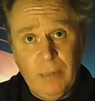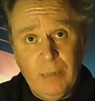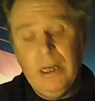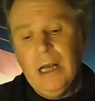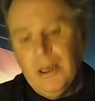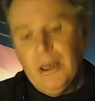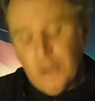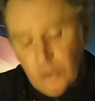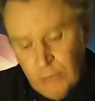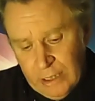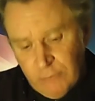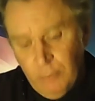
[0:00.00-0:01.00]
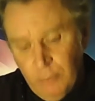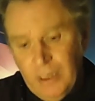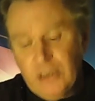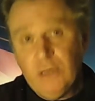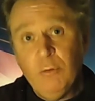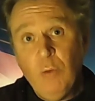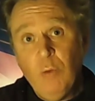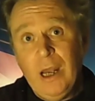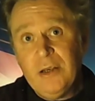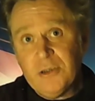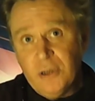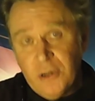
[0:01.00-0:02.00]
The transformation of awareness that
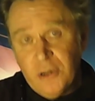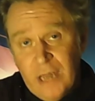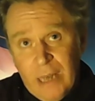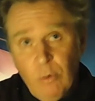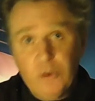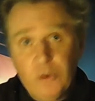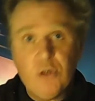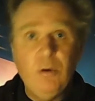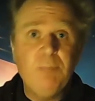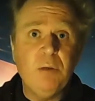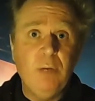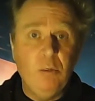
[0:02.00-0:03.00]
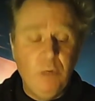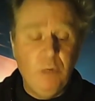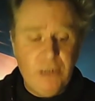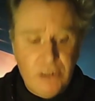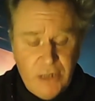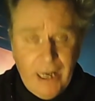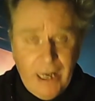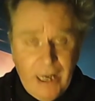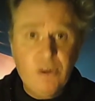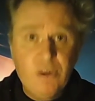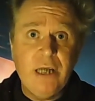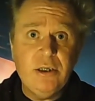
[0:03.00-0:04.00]
they want to implement, which is their
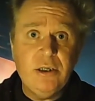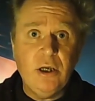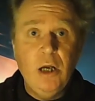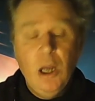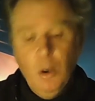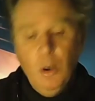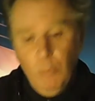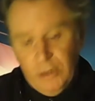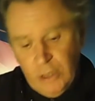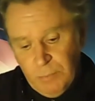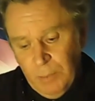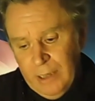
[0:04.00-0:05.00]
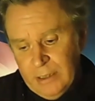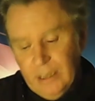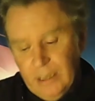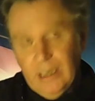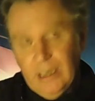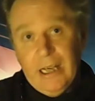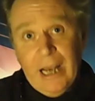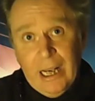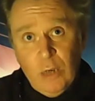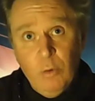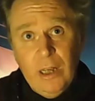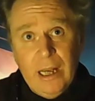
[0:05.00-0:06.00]
agenda, which is basically
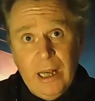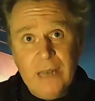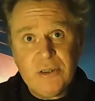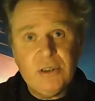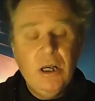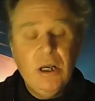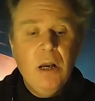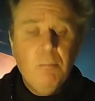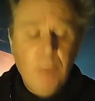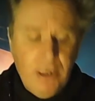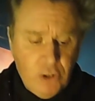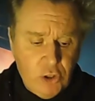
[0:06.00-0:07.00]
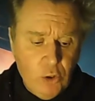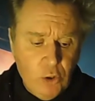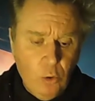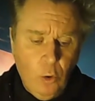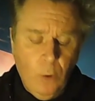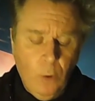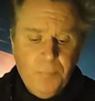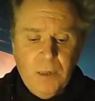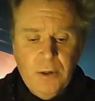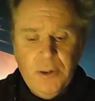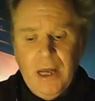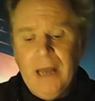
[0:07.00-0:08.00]
acquiesce, make sure
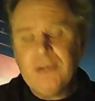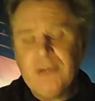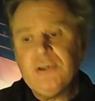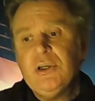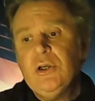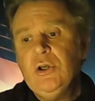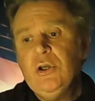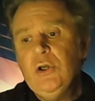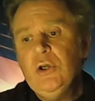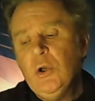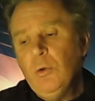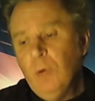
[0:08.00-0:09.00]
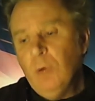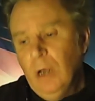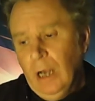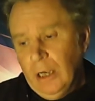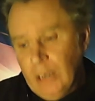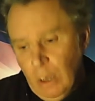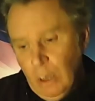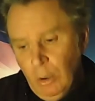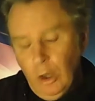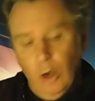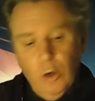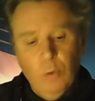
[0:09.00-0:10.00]
that you go along
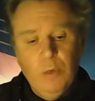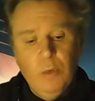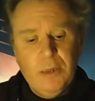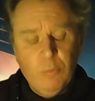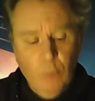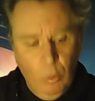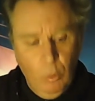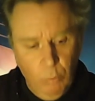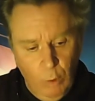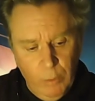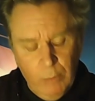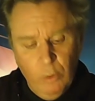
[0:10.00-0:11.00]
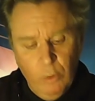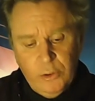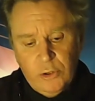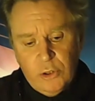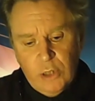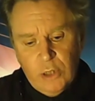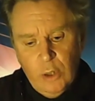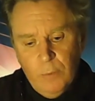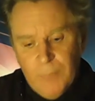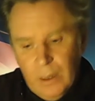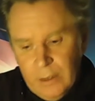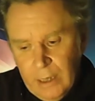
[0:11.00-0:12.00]
with what we want you to do.
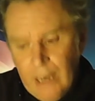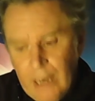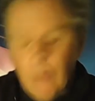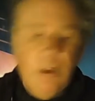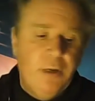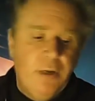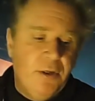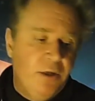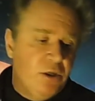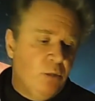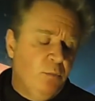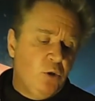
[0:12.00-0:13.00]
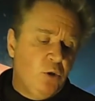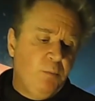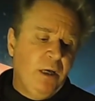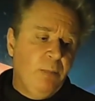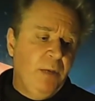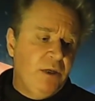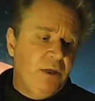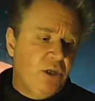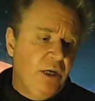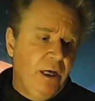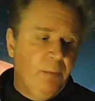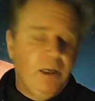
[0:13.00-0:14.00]
Now, there's a much bigger picture here,
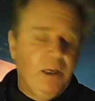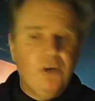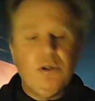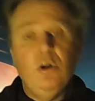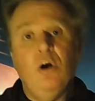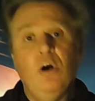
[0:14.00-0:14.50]
because a lot of this